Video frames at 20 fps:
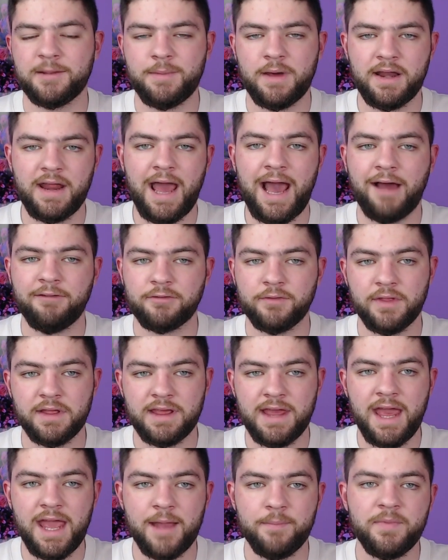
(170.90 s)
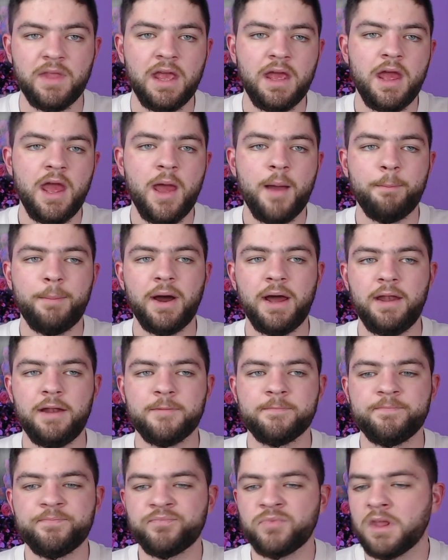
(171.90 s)
about it after the game. But
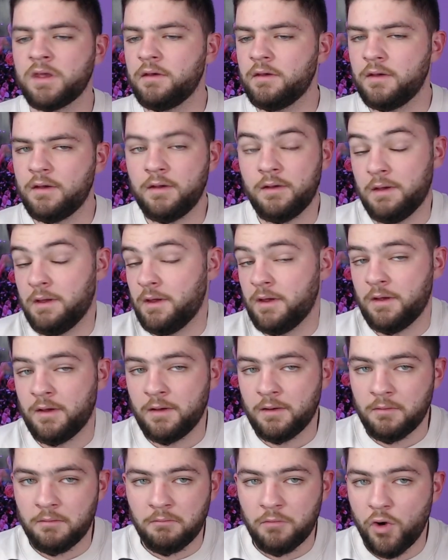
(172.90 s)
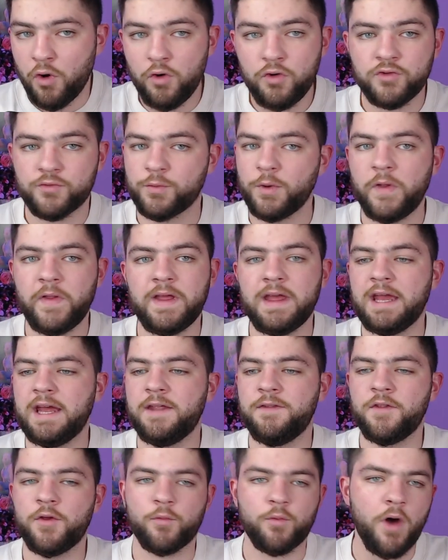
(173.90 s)
who's really
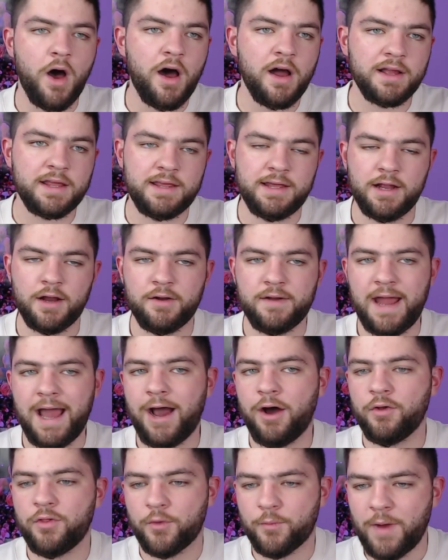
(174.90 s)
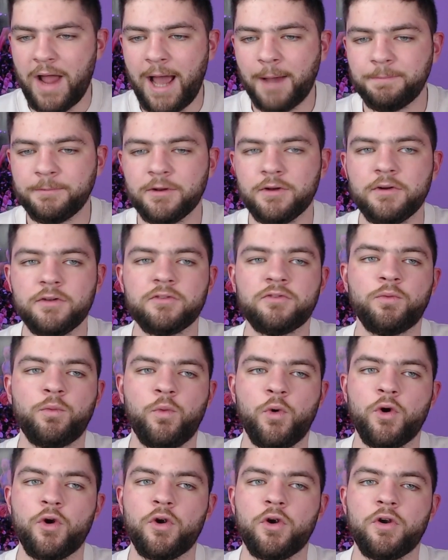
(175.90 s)
in the wrong here? Now, the Raptors
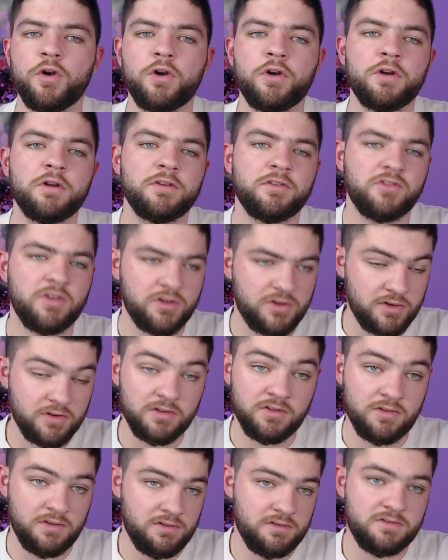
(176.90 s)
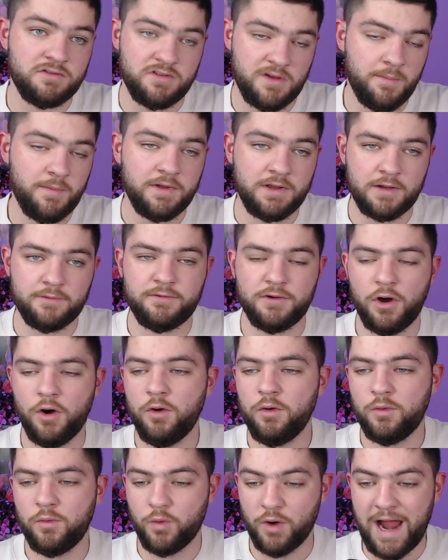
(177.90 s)
were, something of
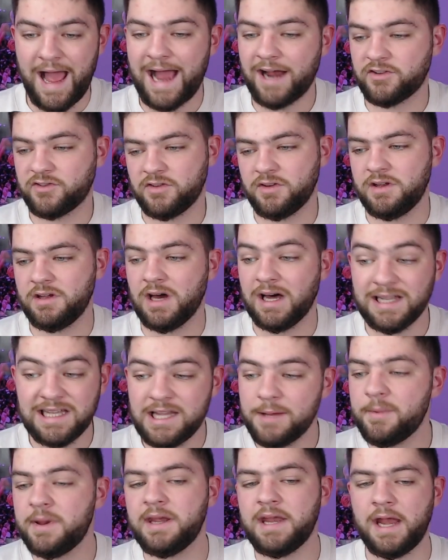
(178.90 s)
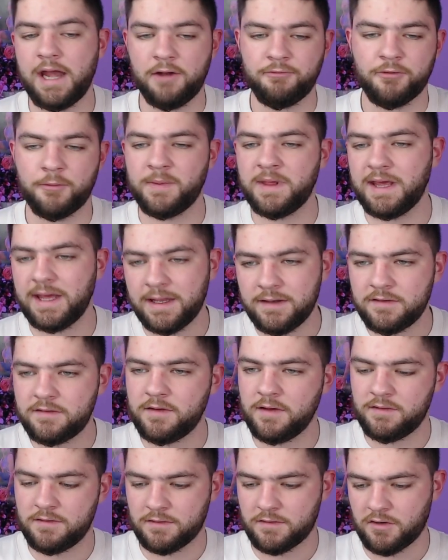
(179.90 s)
note, were actually eliminated from the
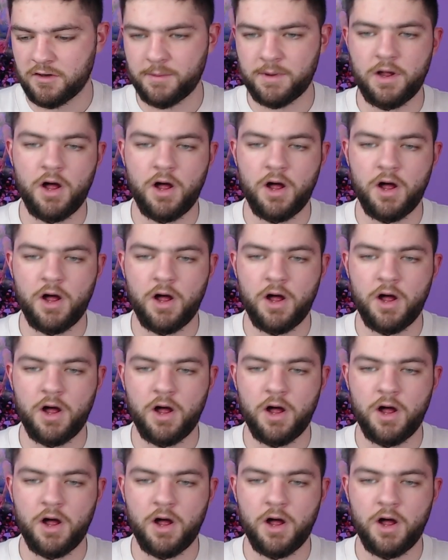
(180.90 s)
in-season tournament